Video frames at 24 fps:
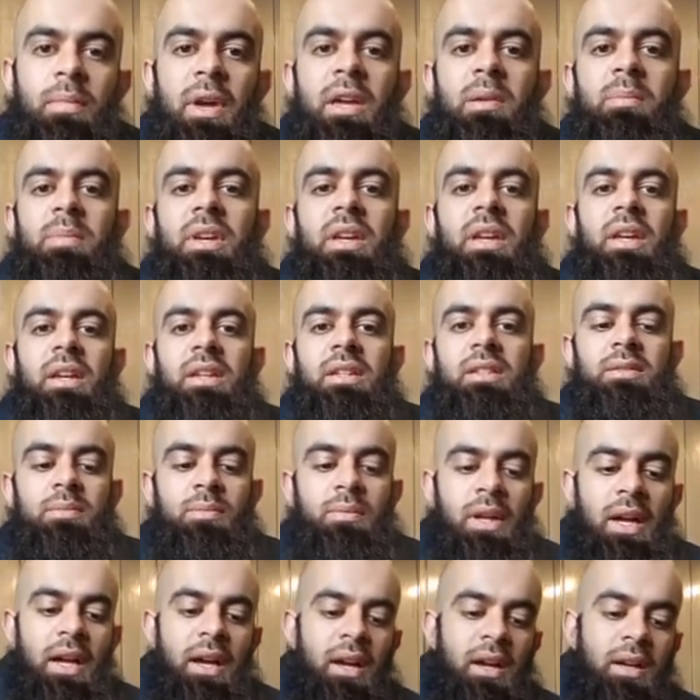his
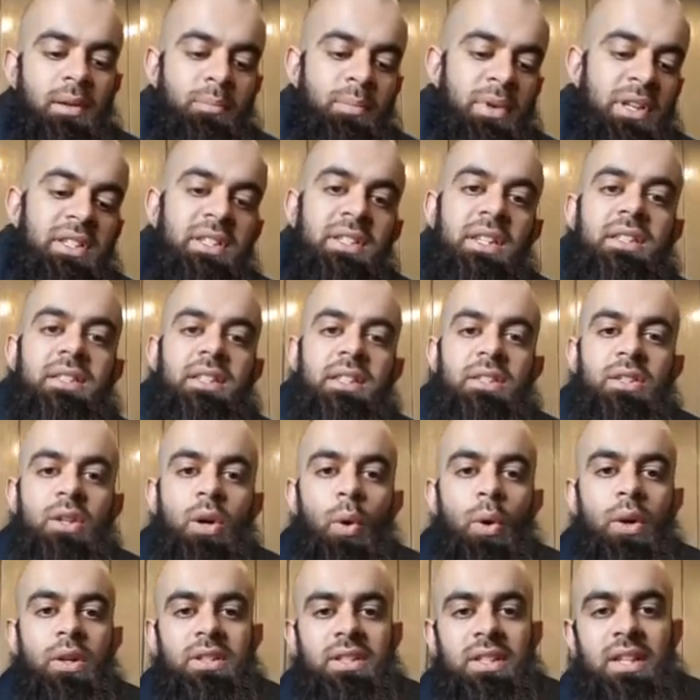business is going
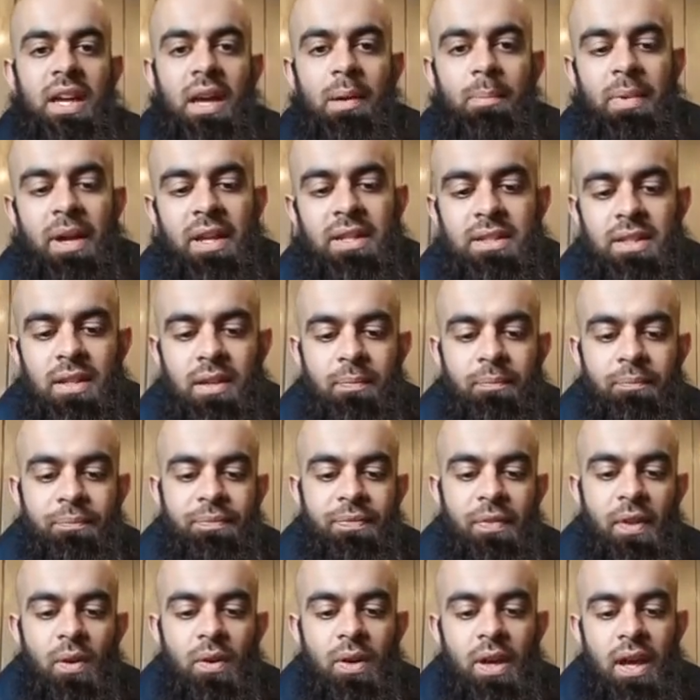to get better,
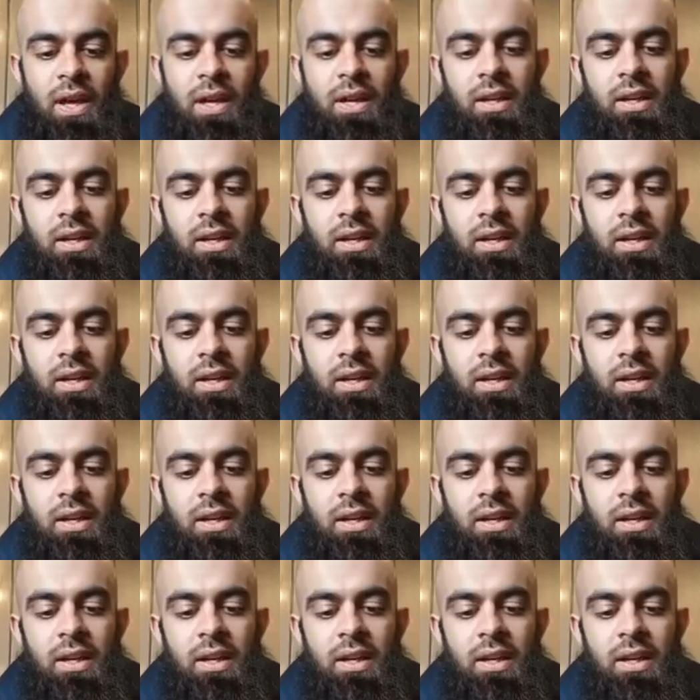okay?